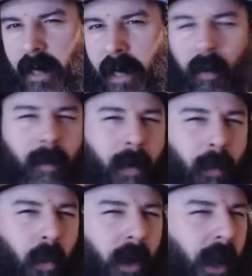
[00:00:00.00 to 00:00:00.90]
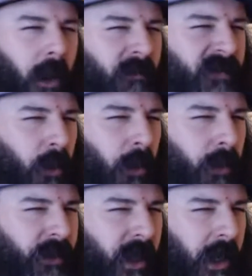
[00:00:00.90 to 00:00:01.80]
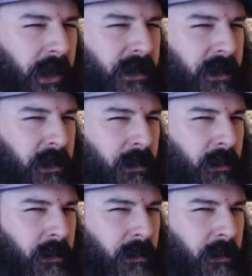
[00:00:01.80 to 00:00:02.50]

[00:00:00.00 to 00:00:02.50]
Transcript: I don't remember what elves were. Weren't they 18?